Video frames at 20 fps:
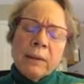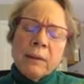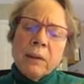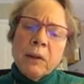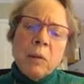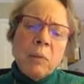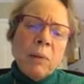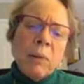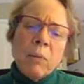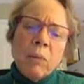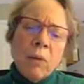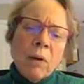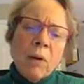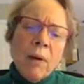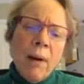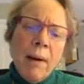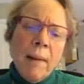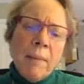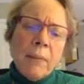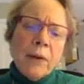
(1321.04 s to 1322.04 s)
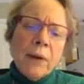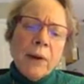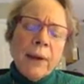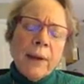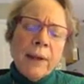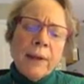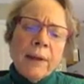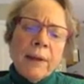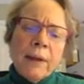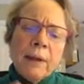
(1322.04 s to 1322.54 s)
a little bit more
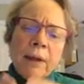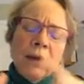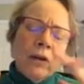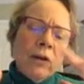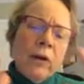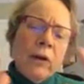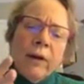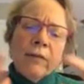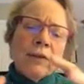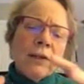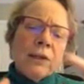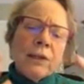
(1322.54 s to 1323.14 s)
complicated, and you have to